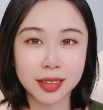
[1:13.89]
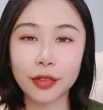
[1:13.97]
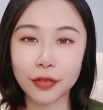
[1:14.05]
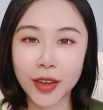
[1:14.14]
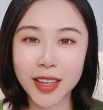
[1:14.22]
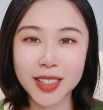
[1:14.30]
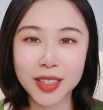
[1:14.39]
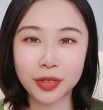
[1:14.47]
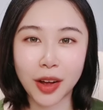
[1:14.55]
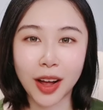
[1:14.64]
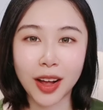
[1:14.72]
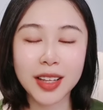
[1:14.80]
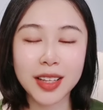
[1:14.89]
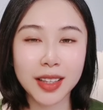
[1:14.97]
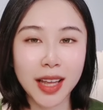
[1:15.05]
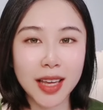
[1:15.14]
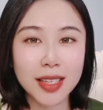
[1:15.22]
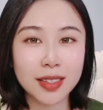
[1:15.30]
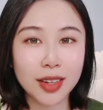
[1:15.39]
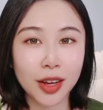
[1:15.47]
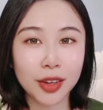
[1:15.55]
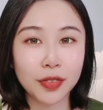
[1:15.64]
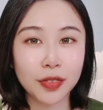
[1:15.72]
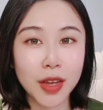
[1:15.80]
First of all, let's
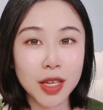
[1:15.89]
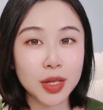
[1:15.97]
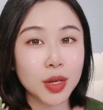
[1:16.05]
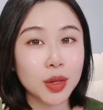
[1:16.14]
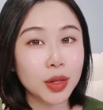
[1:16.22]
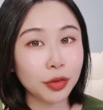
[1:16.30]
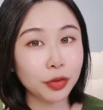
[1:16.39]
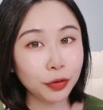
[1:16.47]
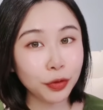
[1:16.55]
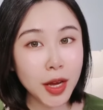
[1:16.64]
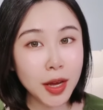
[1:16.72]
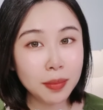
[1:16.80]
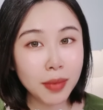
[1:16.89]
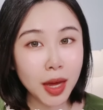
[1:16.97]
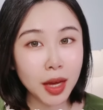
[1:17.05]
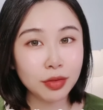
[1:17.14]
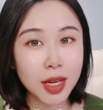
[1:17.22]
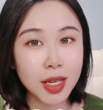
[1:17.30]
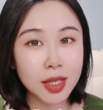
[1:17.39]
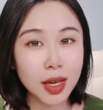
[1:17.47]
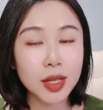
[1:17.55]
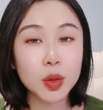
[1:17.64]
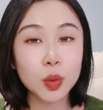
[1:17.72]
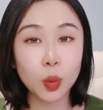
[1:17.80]
dive into the 3 main
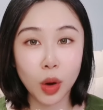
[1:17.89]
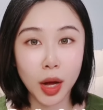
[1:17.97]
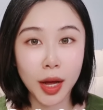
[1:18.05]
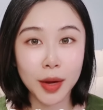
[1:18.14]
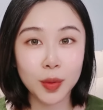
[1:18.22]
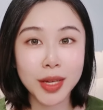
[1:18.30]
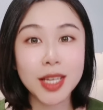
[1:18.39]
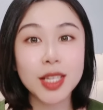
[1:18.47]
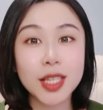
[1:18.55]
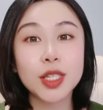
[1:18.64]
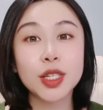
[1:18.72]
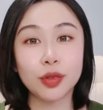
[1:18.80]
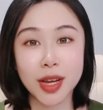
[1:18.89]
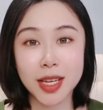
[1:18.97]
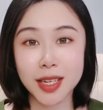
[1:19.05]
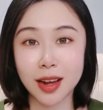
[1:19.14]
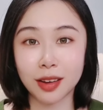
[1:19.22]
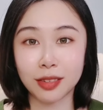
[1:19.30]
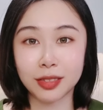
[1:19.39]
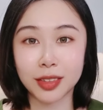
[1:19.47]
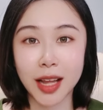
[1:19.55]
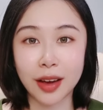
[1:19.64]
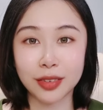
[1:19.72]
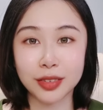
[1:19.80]
reasons why we need to read out
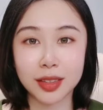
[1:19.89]
loud.